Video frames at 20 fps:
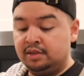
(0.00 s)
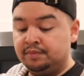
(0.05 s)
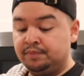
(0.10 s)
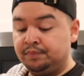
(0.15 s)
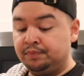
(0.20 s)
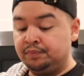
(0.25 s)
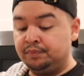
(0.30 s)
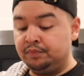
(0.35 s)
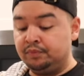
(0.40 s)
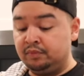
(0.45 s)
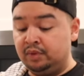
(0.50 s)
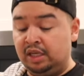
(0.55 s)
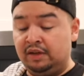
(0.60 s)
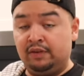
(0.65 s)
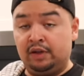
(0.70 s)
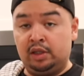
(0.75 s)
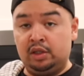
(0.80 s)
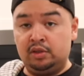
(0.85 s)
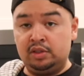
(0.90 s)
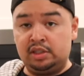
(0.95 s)
Mm -hmm.
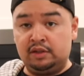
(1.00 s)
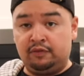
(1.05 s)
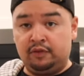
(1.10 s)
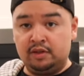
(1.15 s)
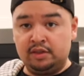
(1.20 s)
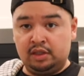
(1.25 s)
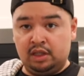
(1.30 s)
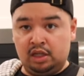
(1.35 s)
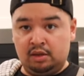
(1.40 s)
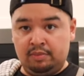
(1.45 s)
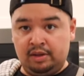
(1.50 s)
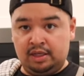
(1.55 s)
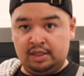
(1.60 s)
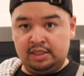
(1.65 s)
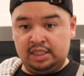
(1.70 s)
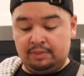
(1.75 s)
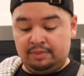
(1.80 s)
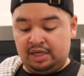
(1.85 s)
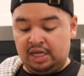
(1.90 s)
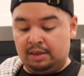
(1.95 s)
Even Lucifer's a little bit
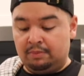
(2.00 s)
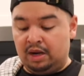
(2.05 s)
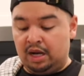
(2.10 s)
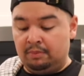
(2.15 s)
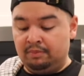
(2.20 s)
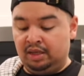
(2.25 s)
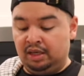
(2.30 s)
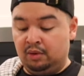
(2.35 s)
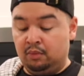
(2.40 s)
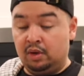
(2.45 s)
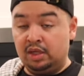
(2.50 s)
intimidated by me.